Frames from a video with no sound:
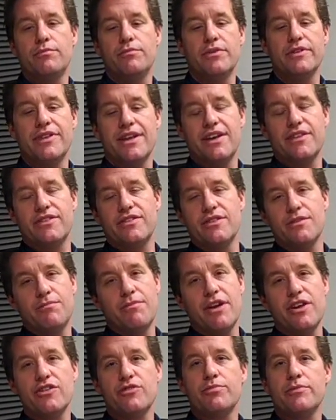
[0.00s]
but that's in the
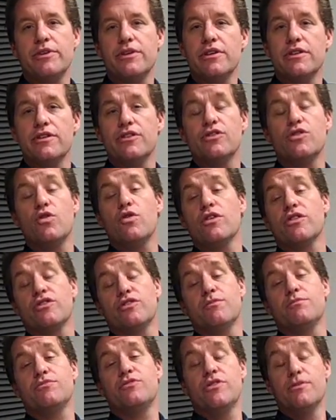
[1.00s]
basement,
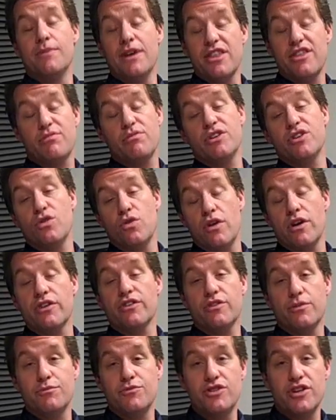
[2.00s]
and my 3
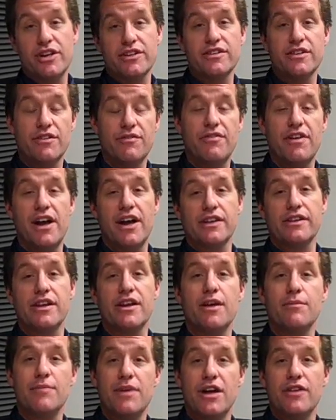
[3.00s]
dogs object to the fact
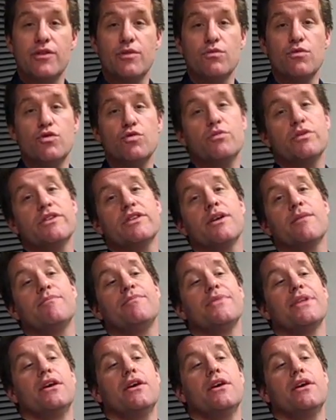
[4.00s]
that I'm not in the room with them.